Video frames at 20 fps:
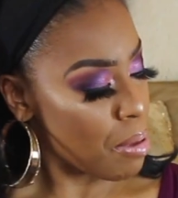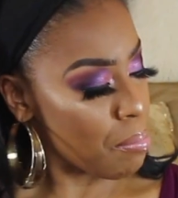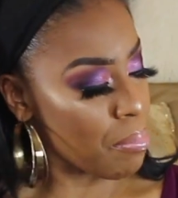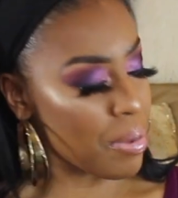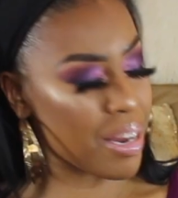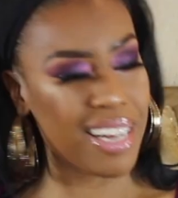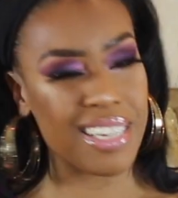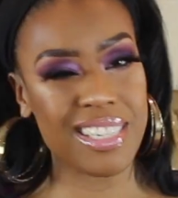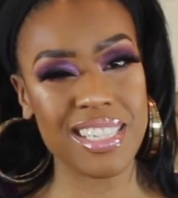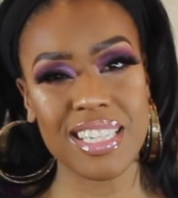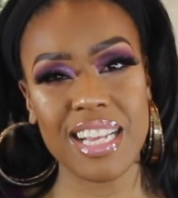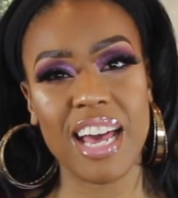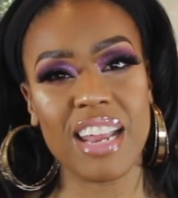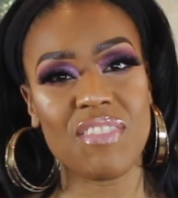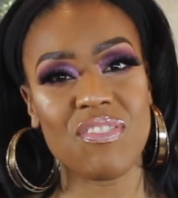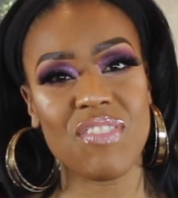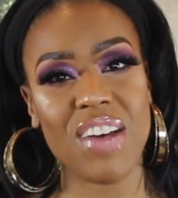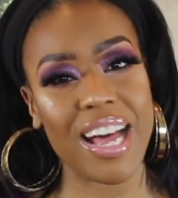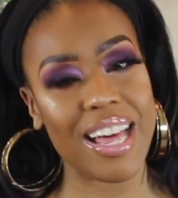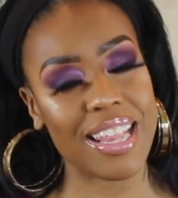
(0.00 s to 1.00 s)
But I just
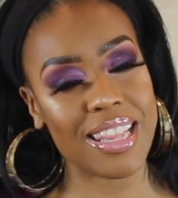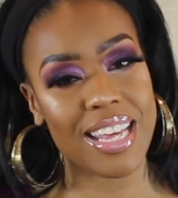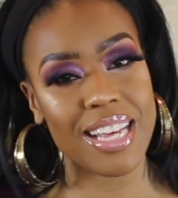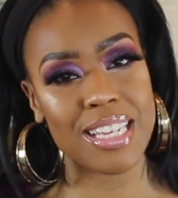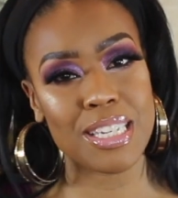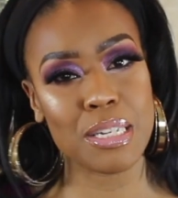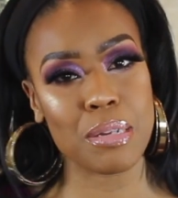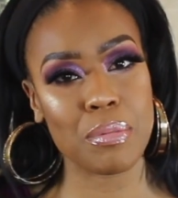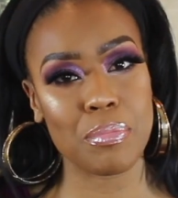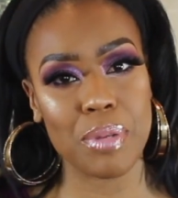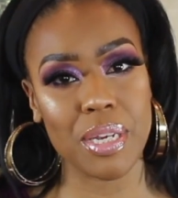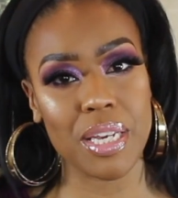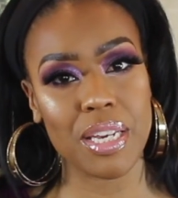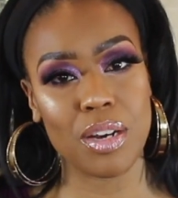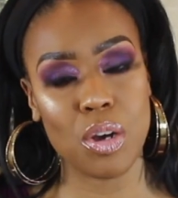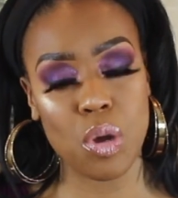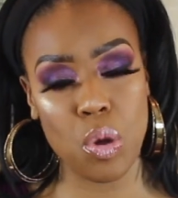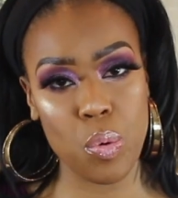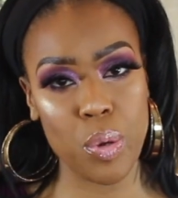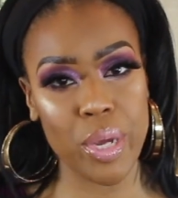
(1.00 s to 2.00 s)
kind of find that to be
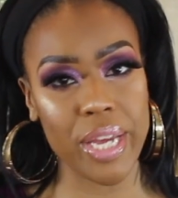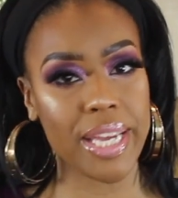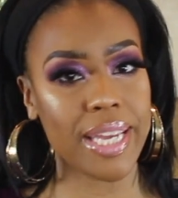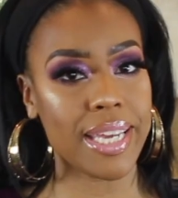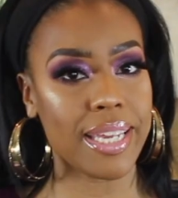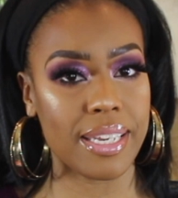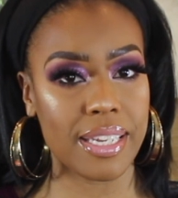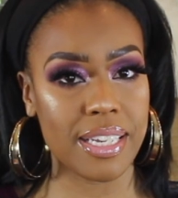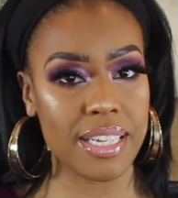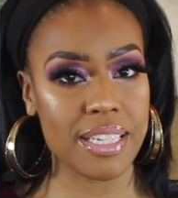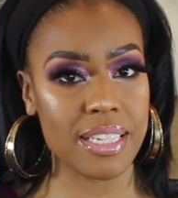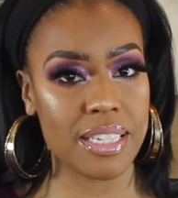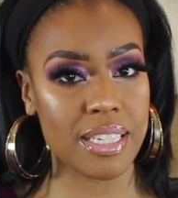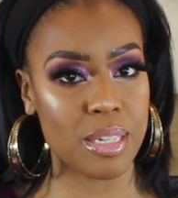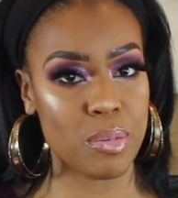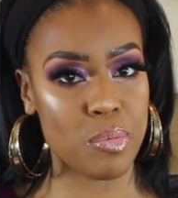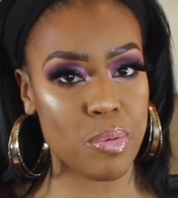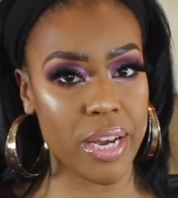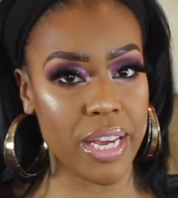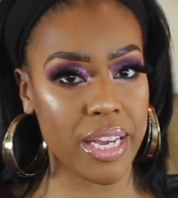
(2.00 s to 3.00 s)
a quick and
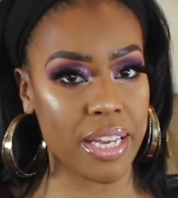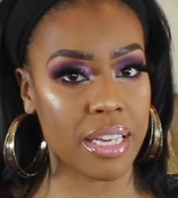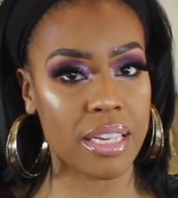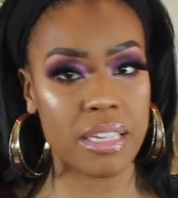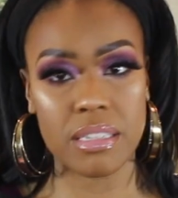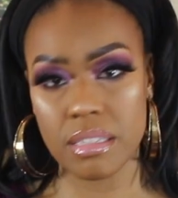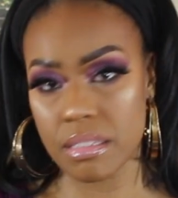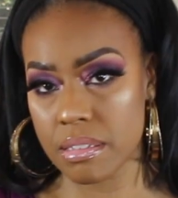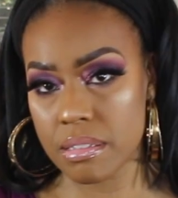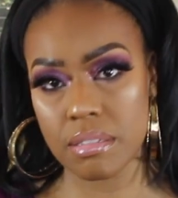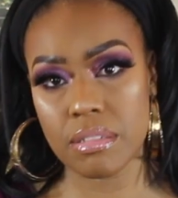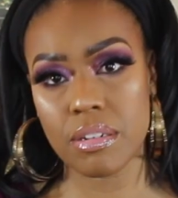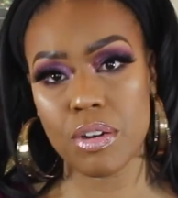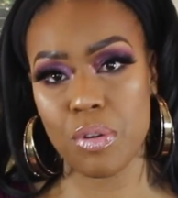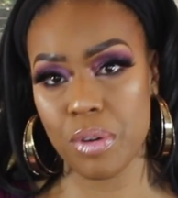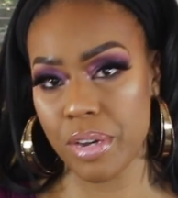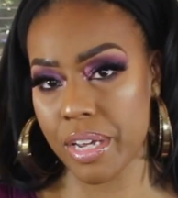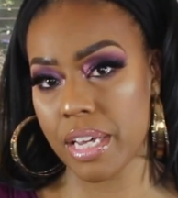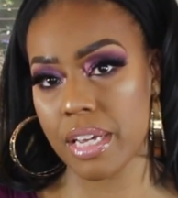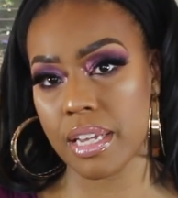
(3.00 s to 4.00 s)
easy way to
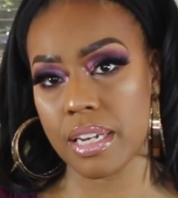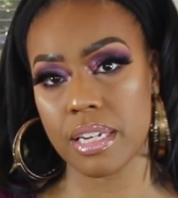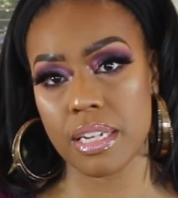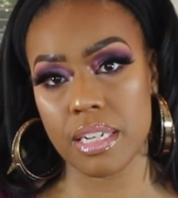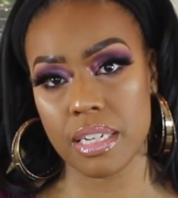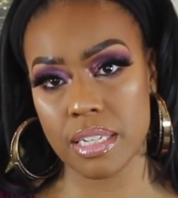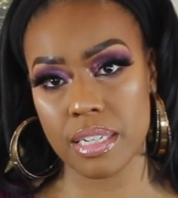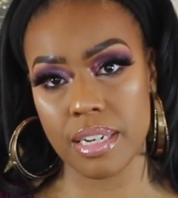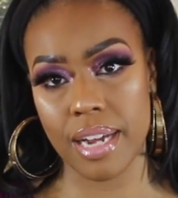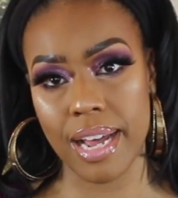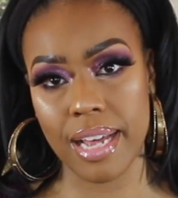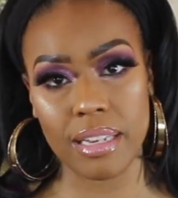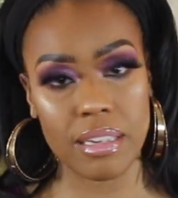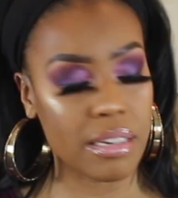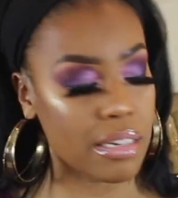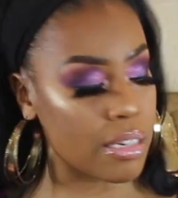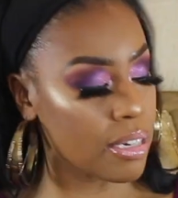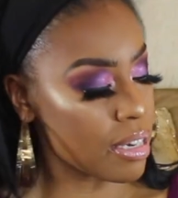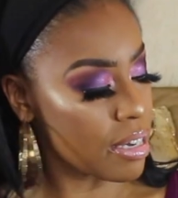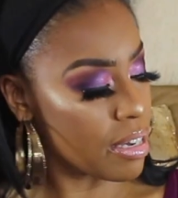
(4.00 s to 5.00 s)
go ahead and get your eye
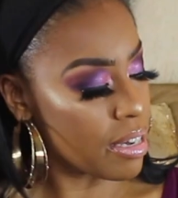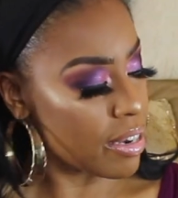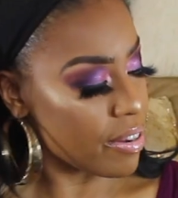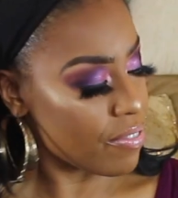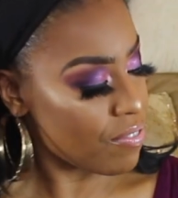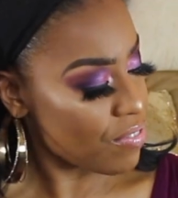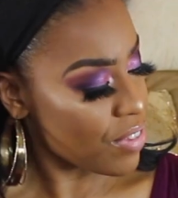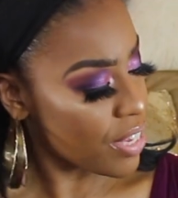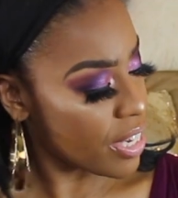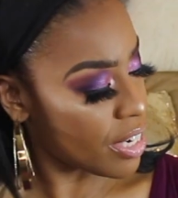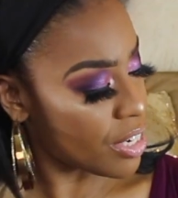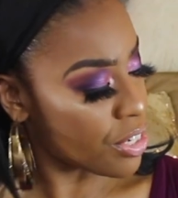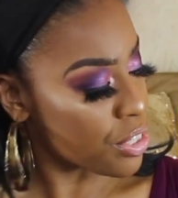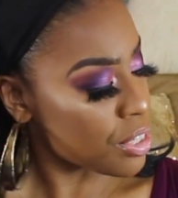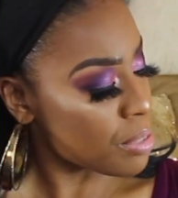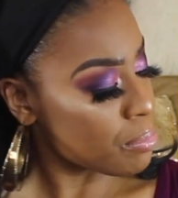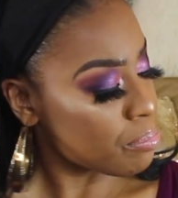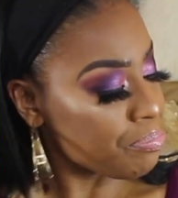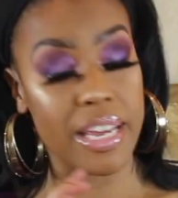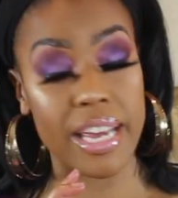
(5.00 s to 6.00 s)
look done and finished.